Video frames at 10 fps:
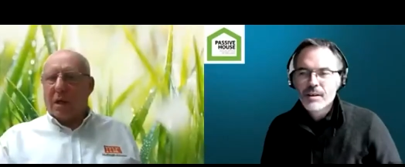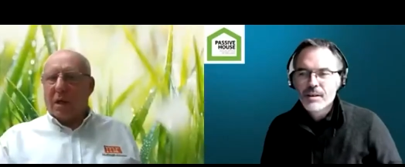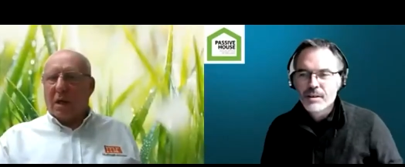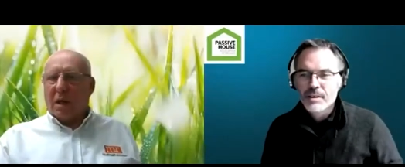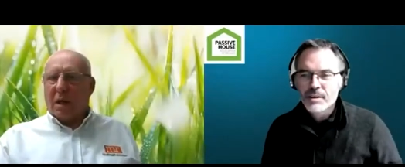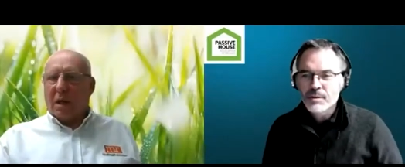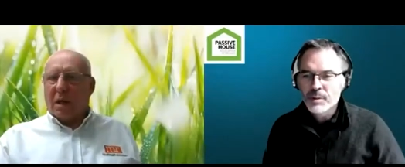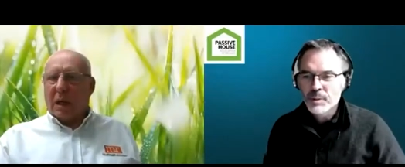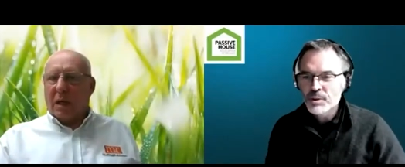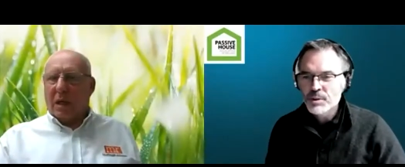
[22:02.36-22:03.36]
Speaker 1: Thanks very
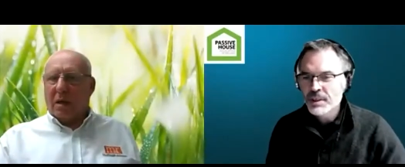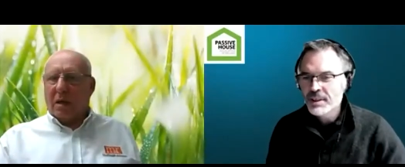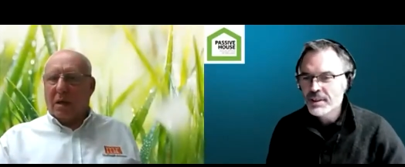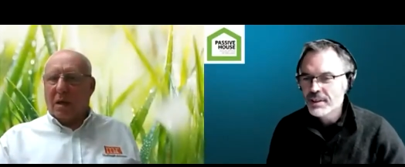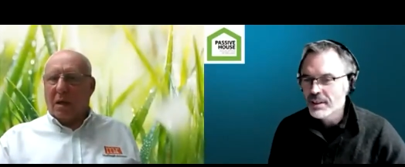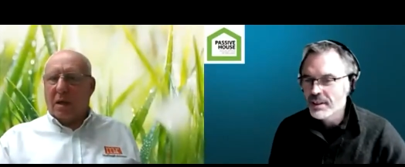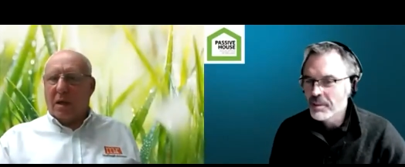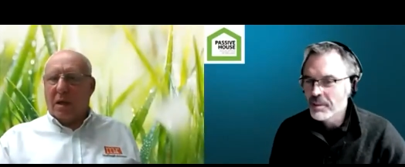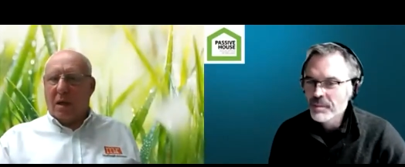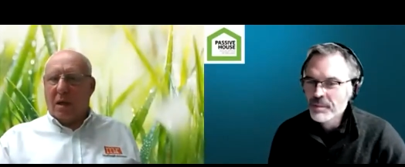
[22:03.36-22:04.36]
much, Willie.
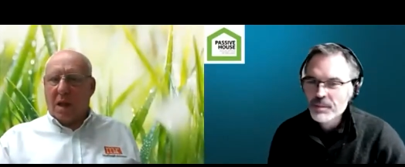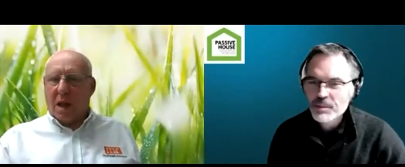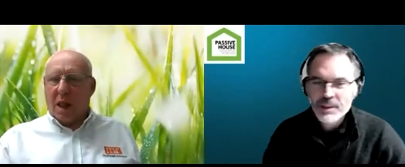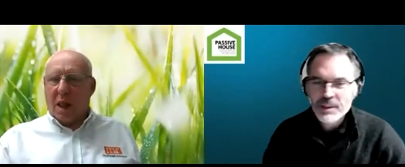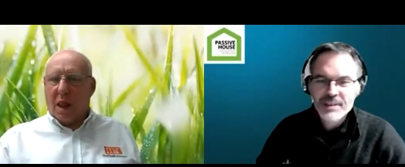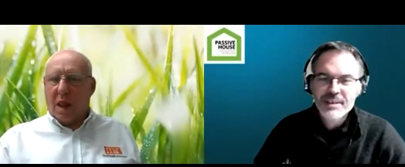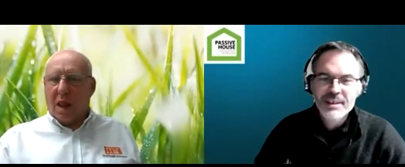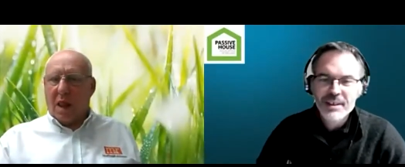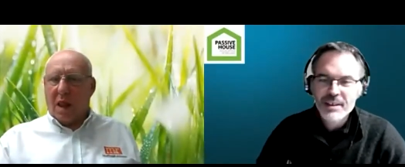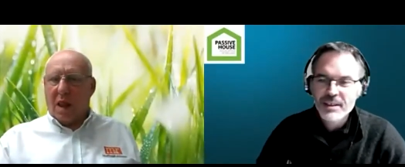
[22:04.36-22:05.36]
Um, really
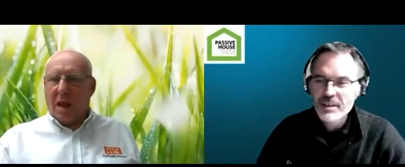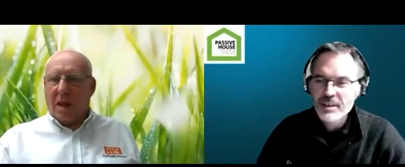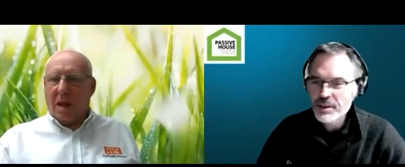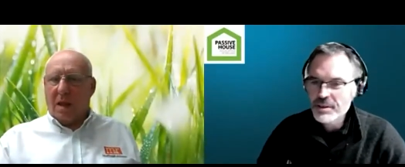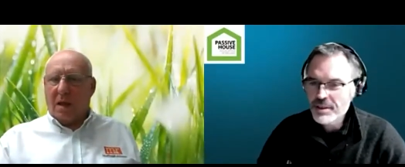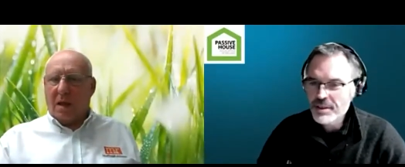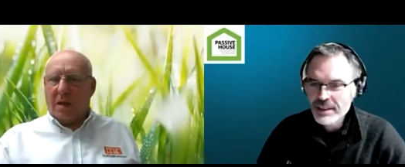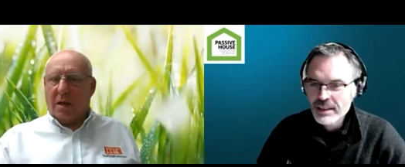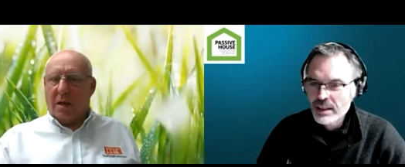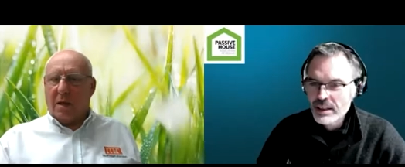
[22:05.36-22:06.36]
uh, interesting
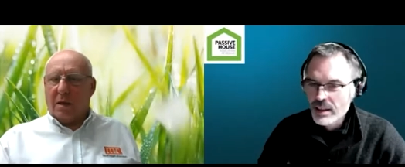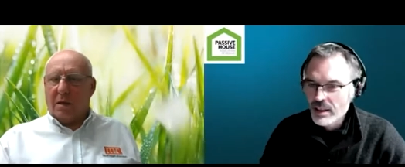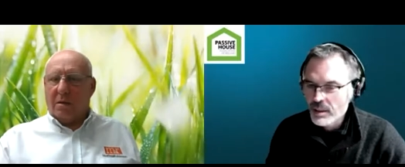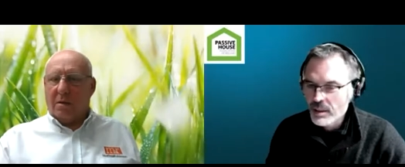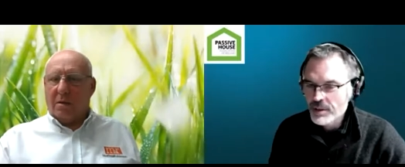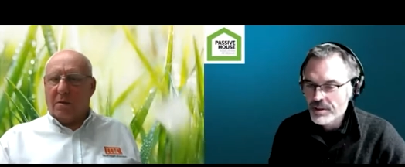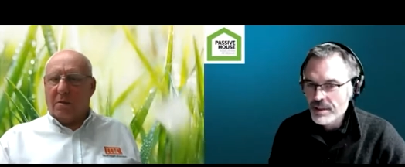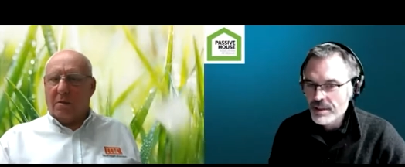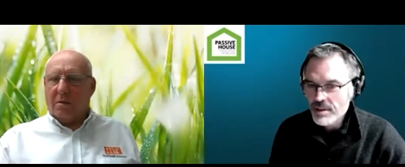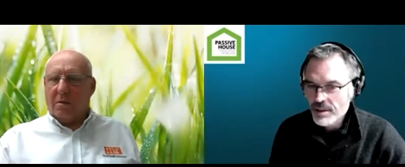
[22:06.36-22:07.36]
uh,
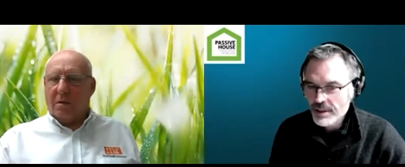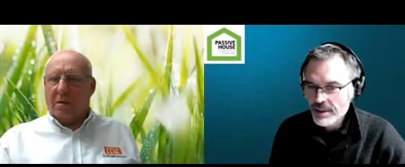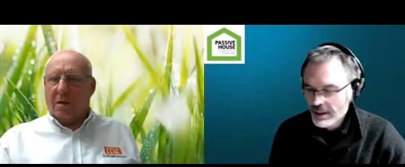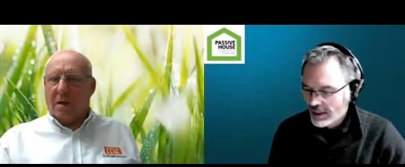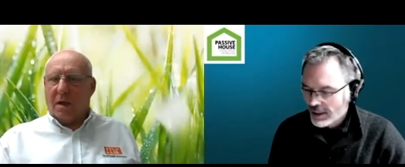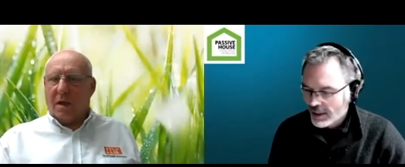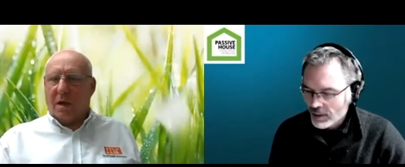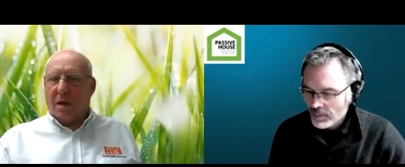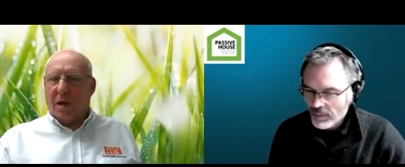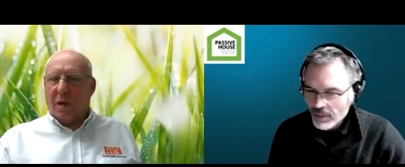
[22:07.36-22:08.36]
presentation.
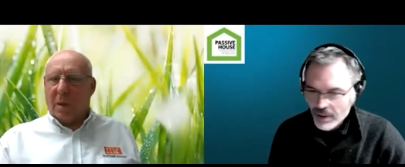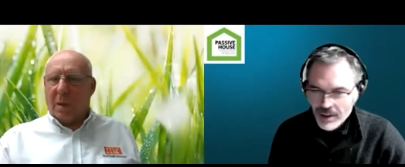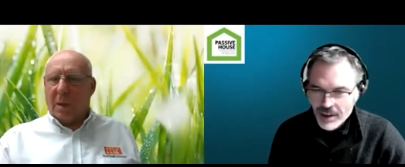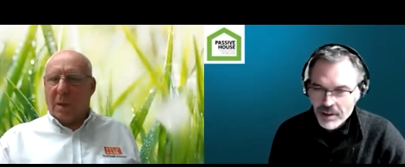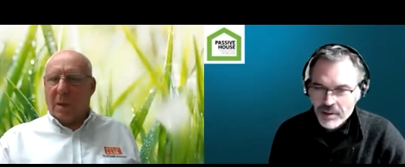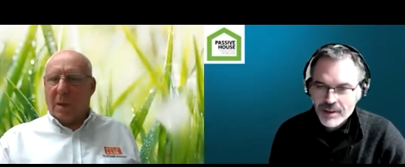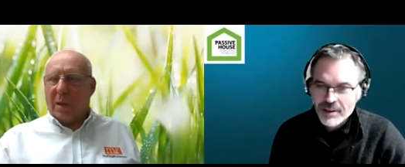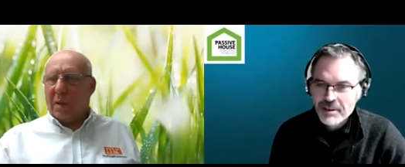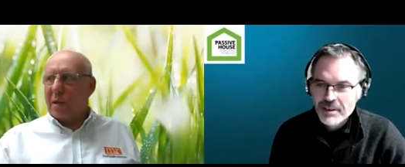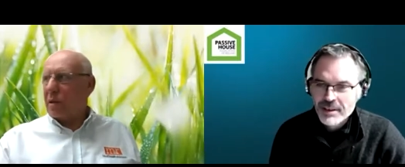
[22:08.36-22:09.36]
Um, and I think,
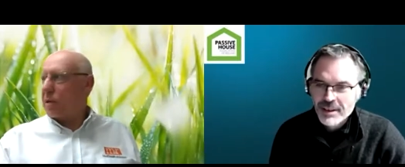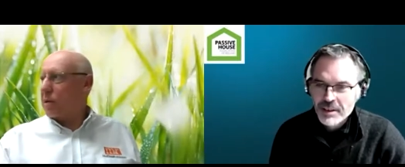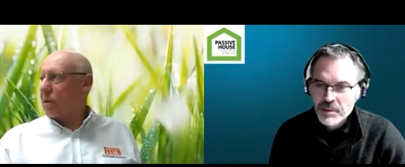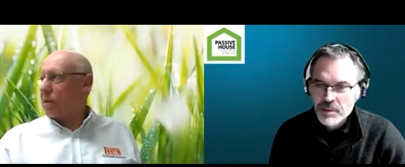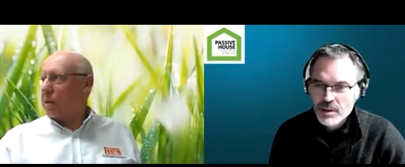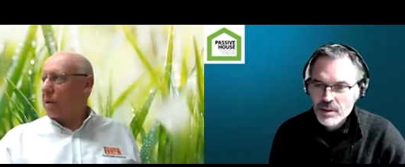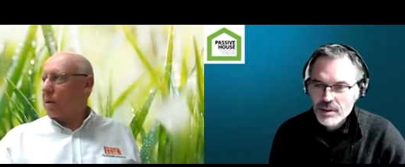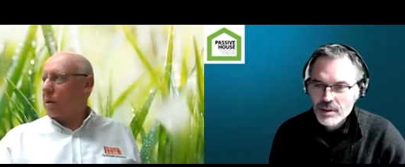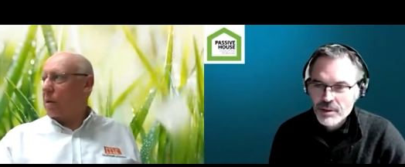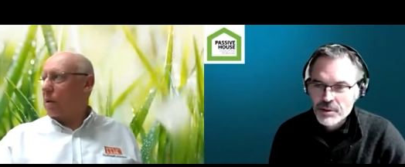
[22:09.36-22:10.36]
you know,
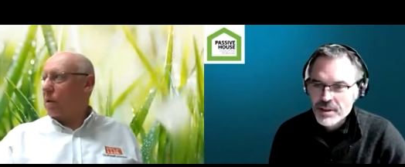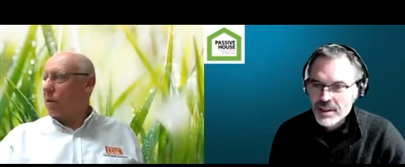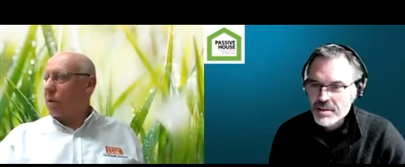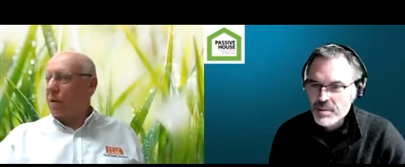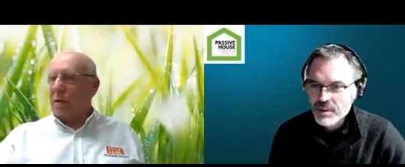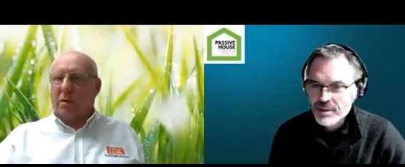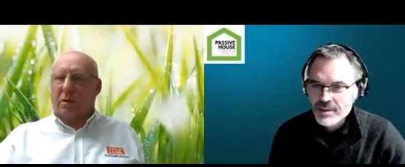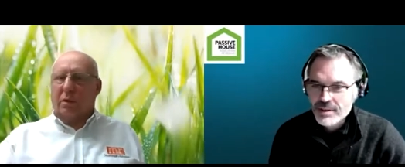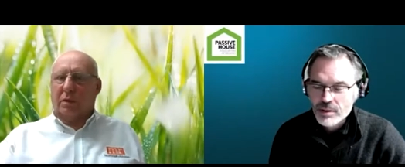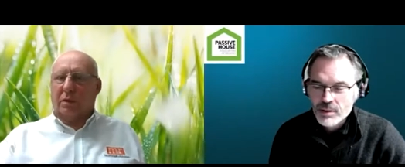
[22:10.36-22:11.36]
huge testament to
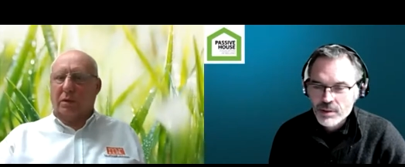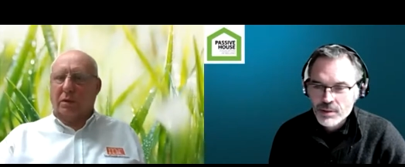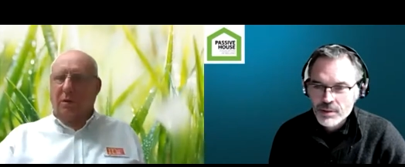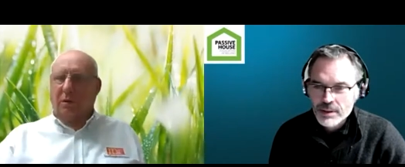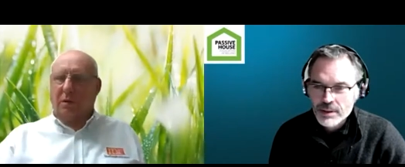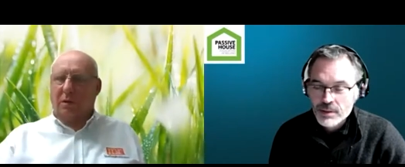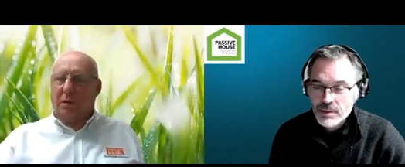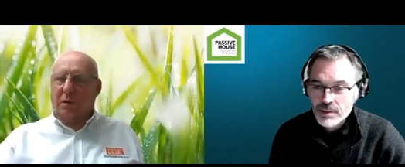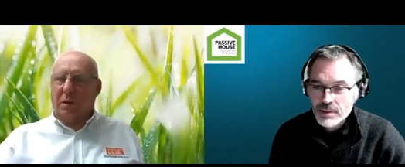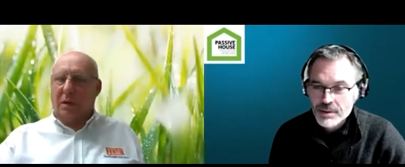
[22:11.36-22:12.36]
you who
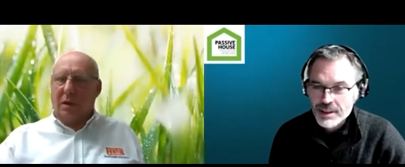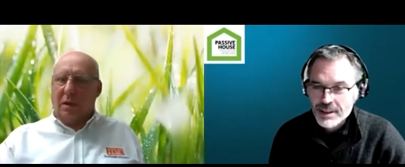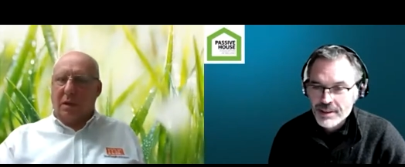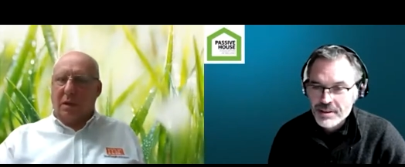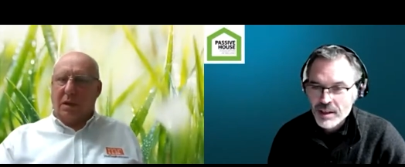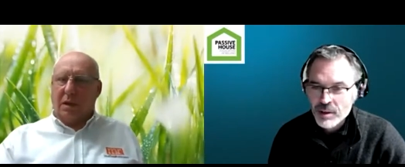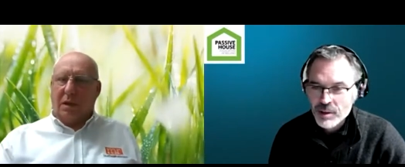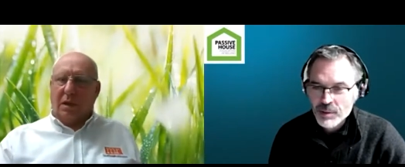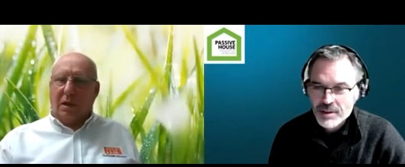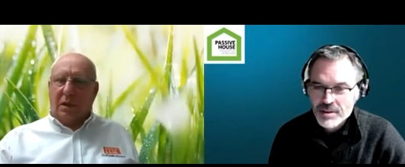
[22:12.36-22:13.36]
set, setting off
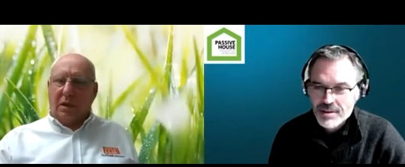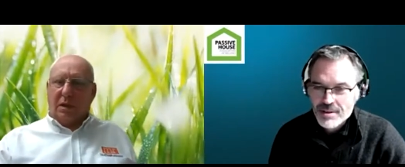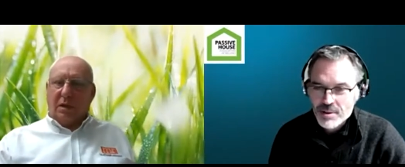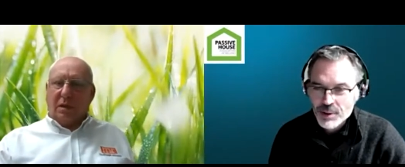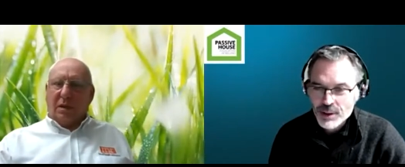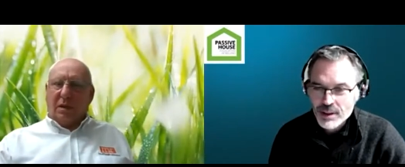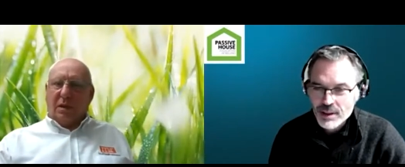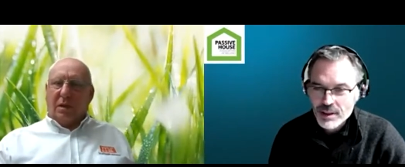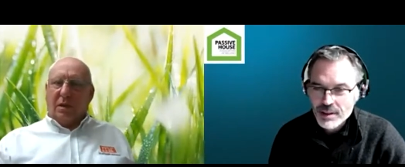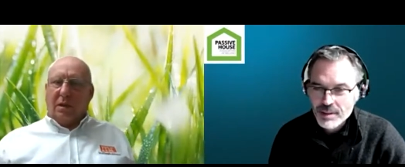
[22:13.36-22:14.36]
on this
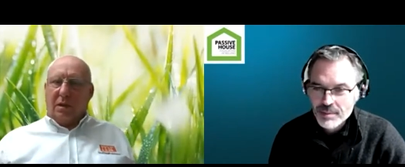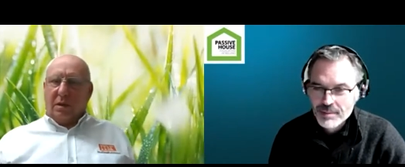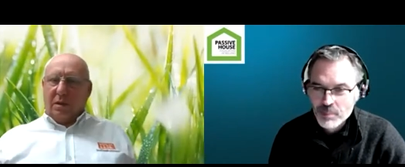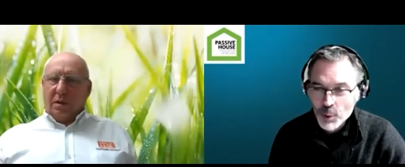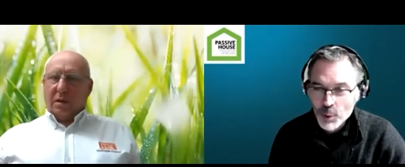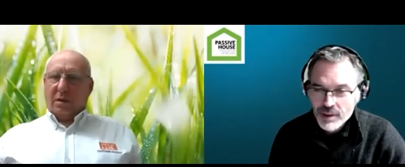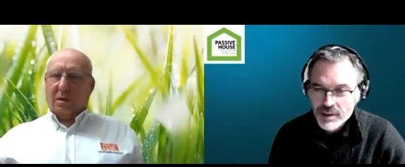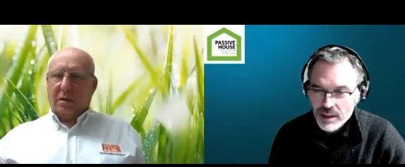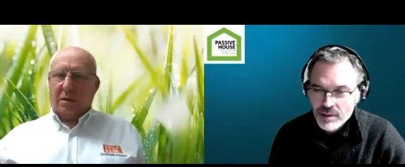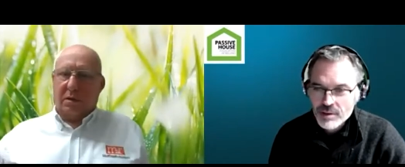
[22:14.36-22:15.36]
journey more than
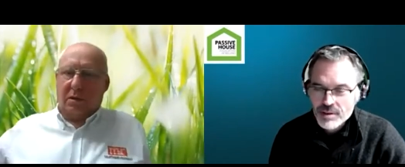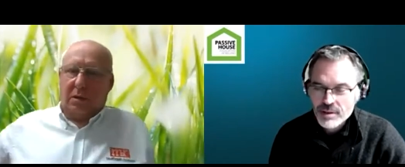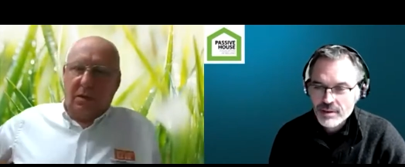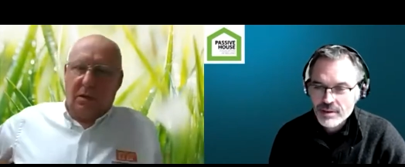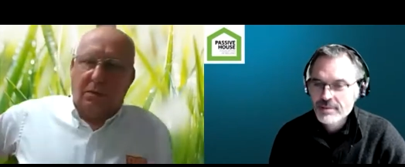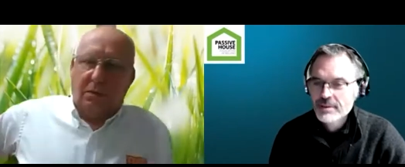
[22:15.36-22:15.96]
10 years ago